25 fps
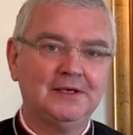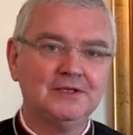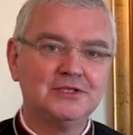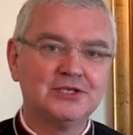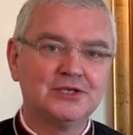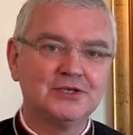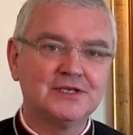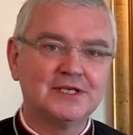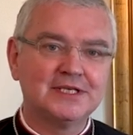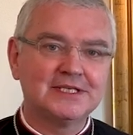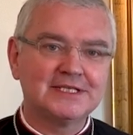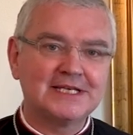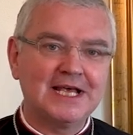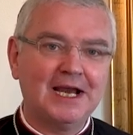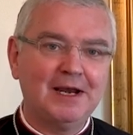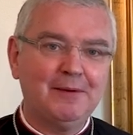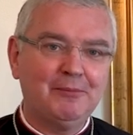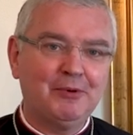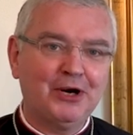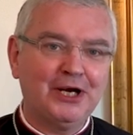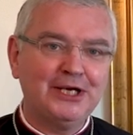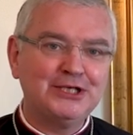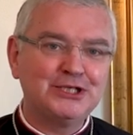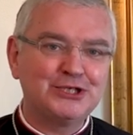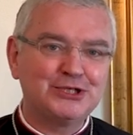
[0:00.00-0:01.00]
to the
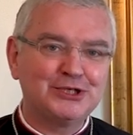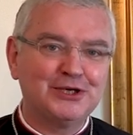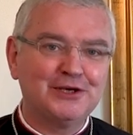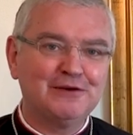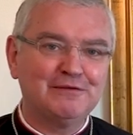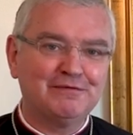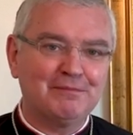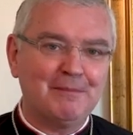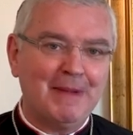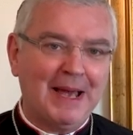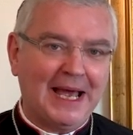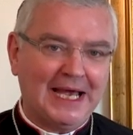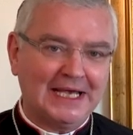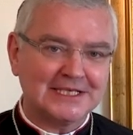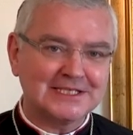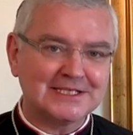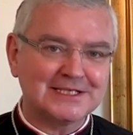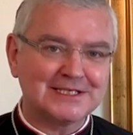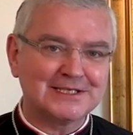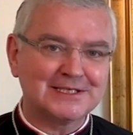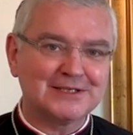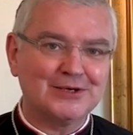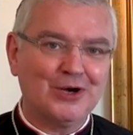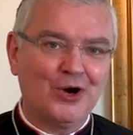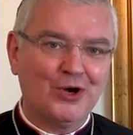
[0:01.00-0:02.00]
celebration of
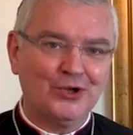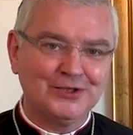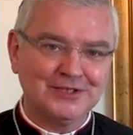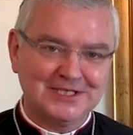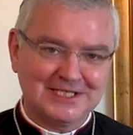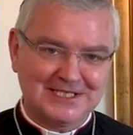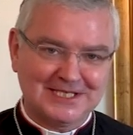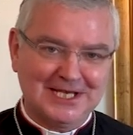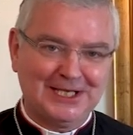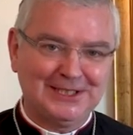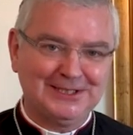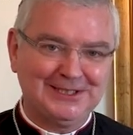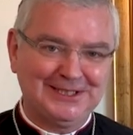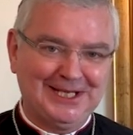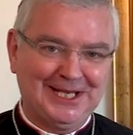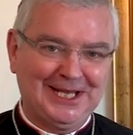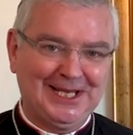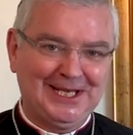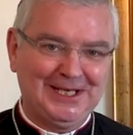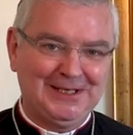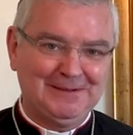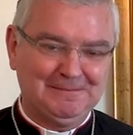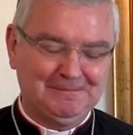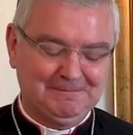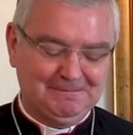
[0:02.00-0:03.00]
Mass on
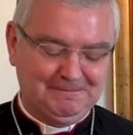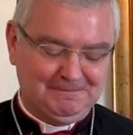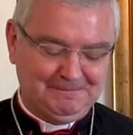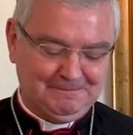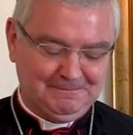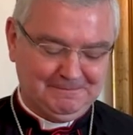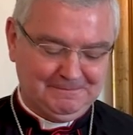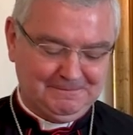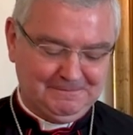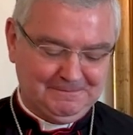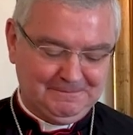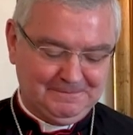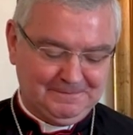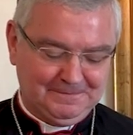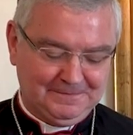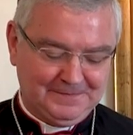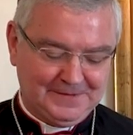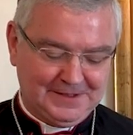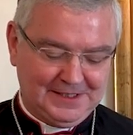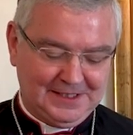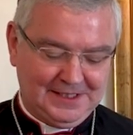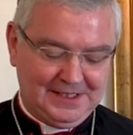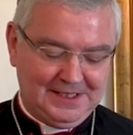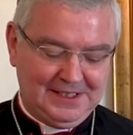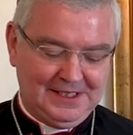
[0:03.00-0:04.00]
Sunday.
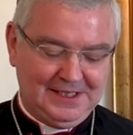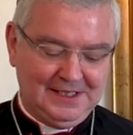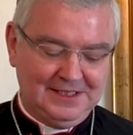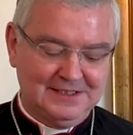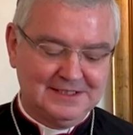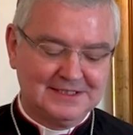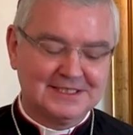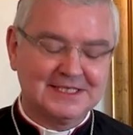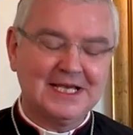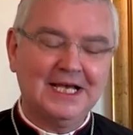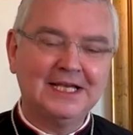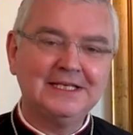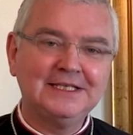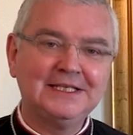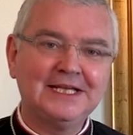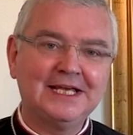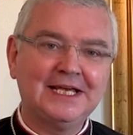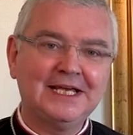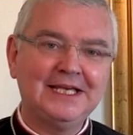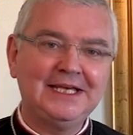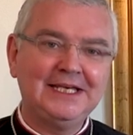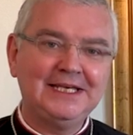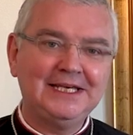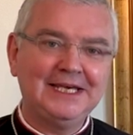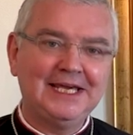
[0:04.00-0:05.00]

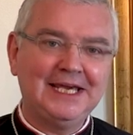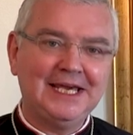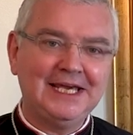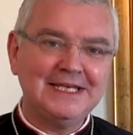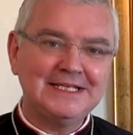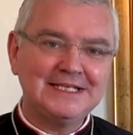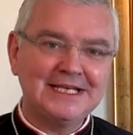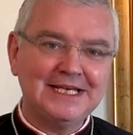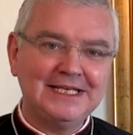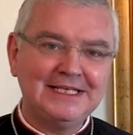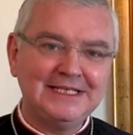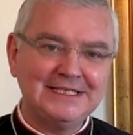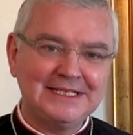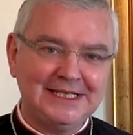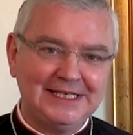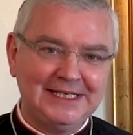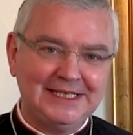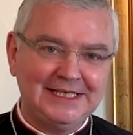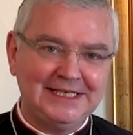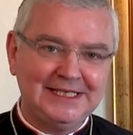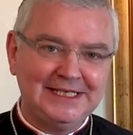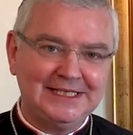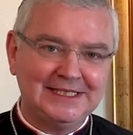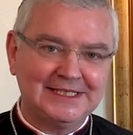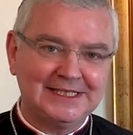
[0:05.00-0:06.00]
Sunday is
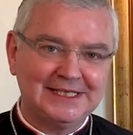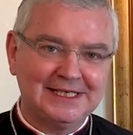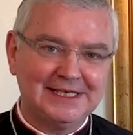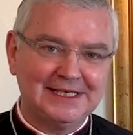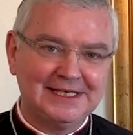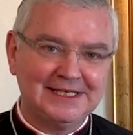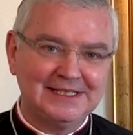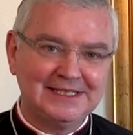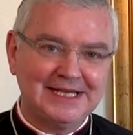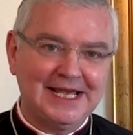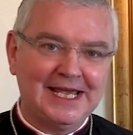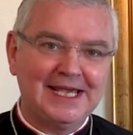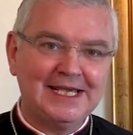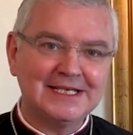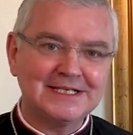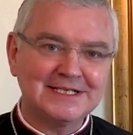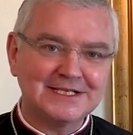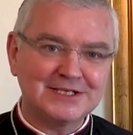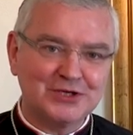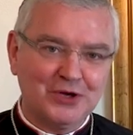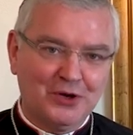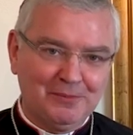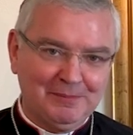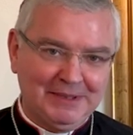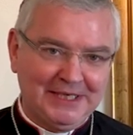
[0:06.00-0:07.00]
indeed Deus
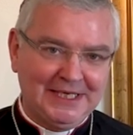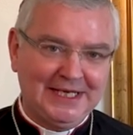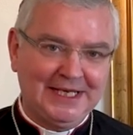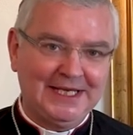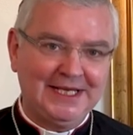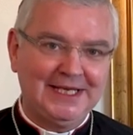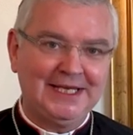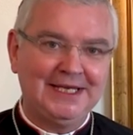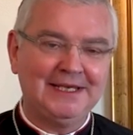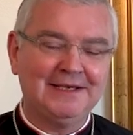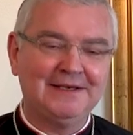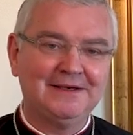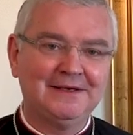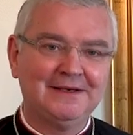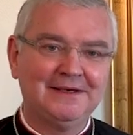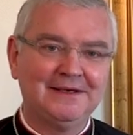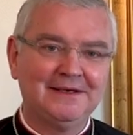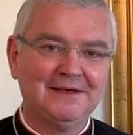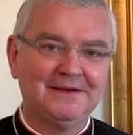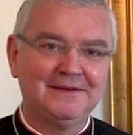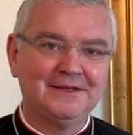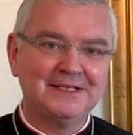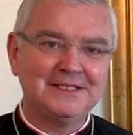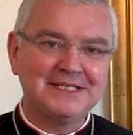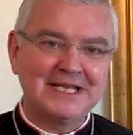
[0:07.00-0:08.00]
Domini,
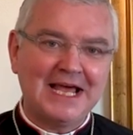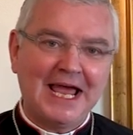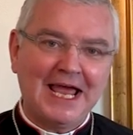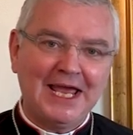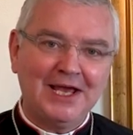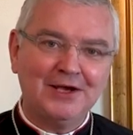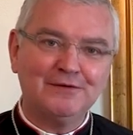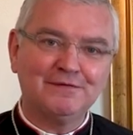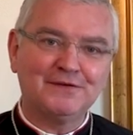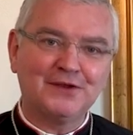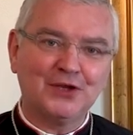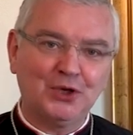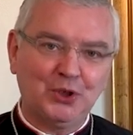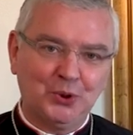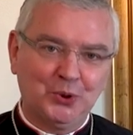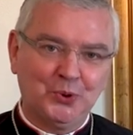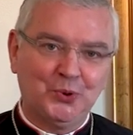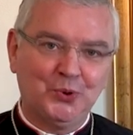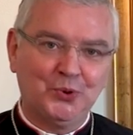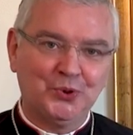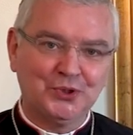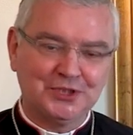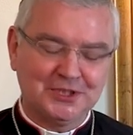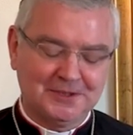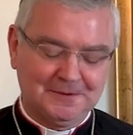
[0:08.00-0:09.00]
the day of the
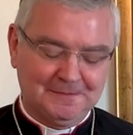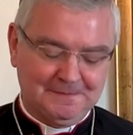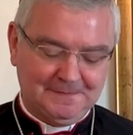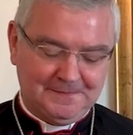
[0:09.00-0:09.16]
Lord.